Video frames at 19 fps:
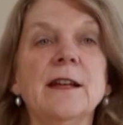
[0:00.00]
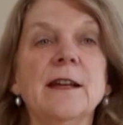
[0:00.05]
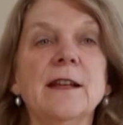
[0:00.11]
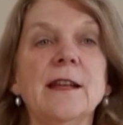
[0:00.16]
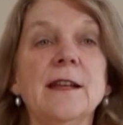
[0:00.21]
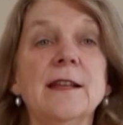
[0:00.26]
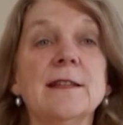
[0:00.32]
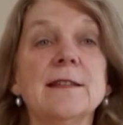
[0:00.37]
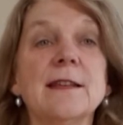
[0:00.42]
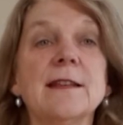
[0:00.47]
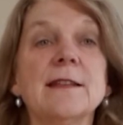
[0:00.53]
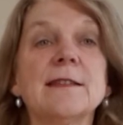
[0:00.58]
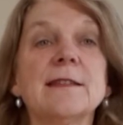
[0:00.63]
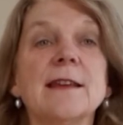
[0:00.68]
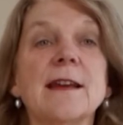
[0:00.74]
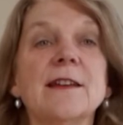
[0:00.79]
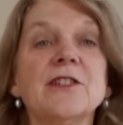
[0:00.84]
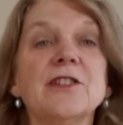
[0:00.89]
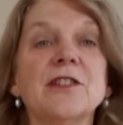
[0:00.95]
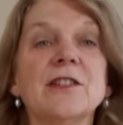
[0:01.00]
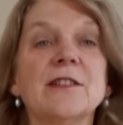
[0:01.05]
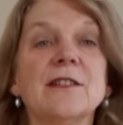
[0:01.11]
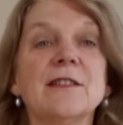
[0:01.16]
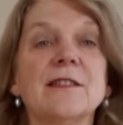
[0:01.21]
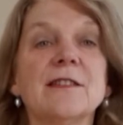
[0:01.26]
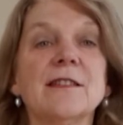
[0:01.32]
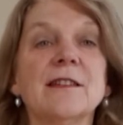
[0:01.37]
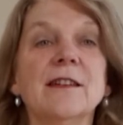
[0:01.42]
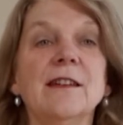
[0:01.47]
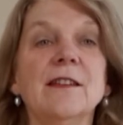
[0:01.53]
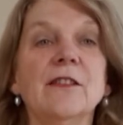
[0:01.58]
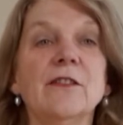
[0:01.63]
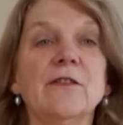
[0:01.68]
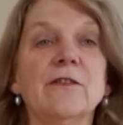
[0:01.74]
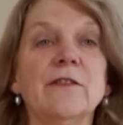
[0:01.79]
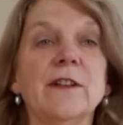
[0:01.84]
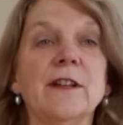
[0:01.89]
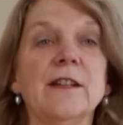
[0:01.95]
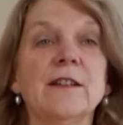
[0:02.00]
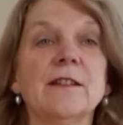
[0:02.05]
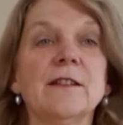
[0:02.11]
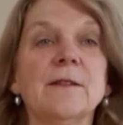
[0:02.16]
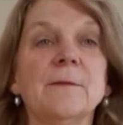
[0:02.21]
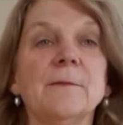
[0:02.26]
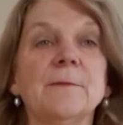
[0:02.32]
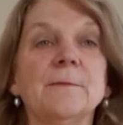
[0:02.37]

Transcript: and any sensations in the feet.